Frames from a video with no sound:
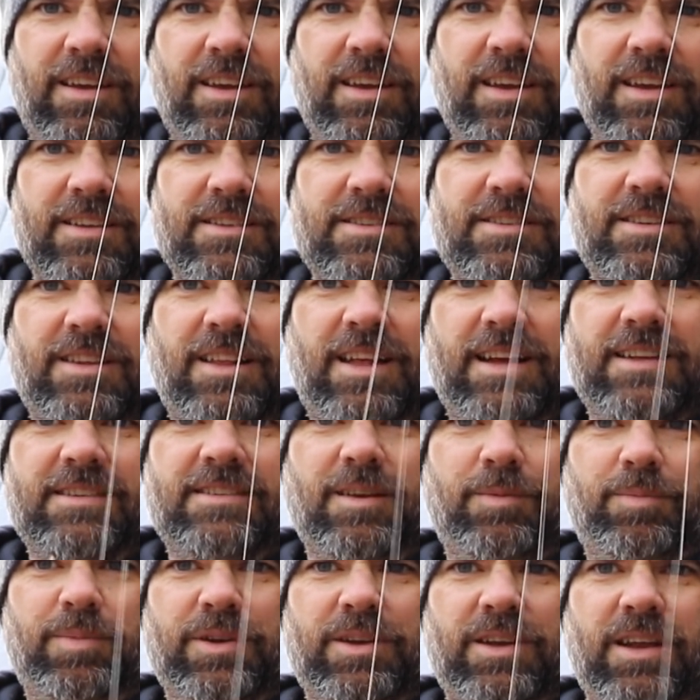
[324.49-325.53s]
It slides
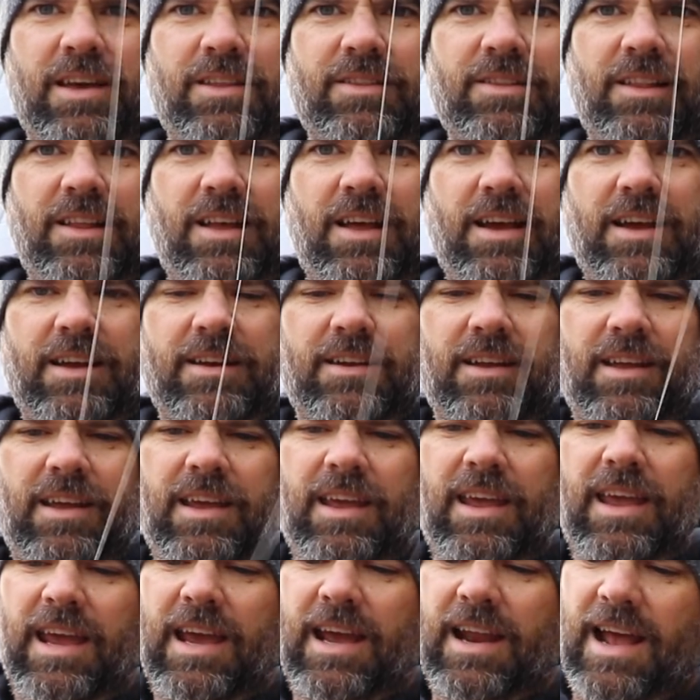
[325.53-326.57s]
up and down the line,
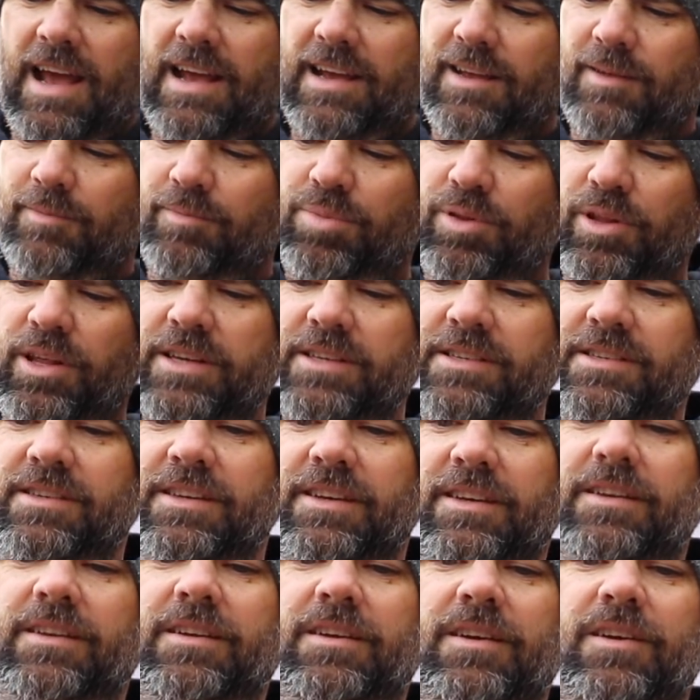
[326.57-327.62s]
and I can place
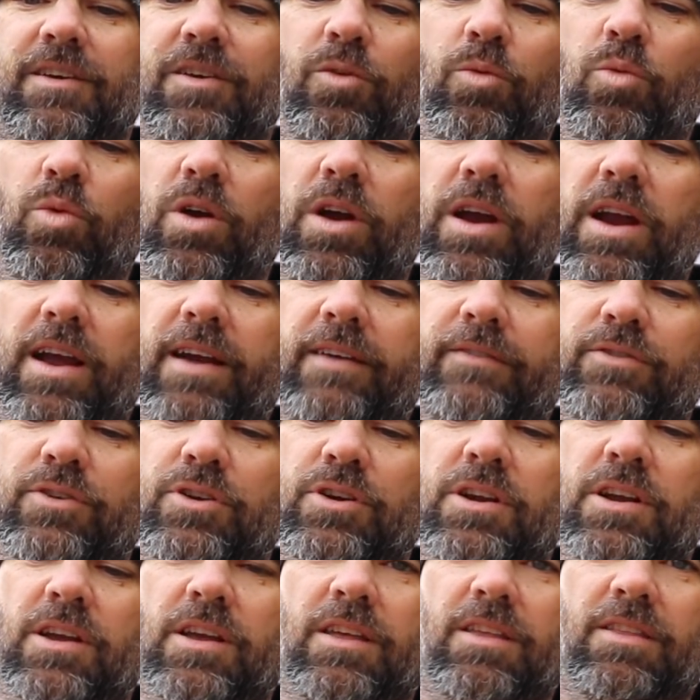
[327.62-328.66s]
it
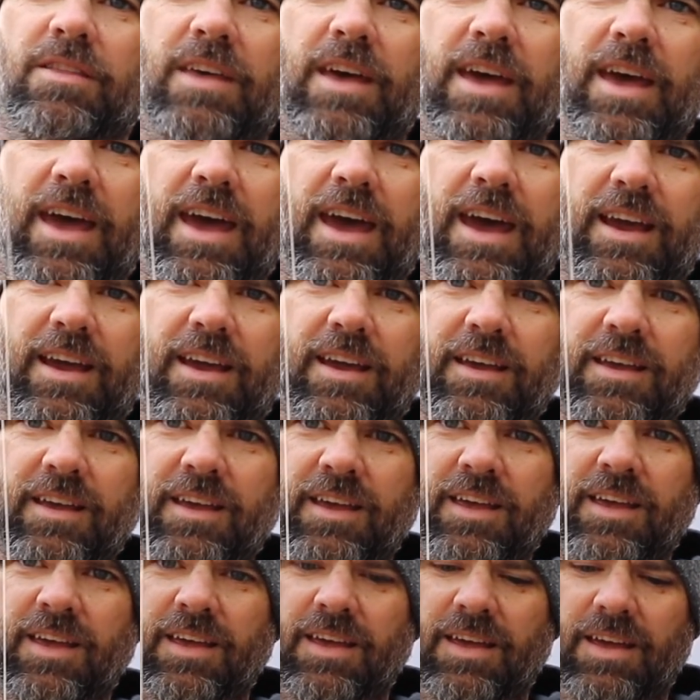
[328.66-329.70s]
wherever the heck
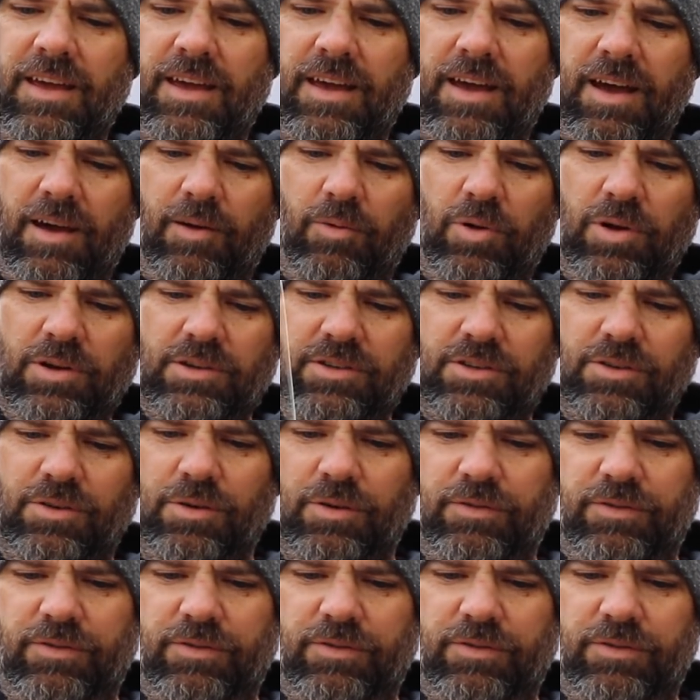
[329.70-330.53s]
I want to.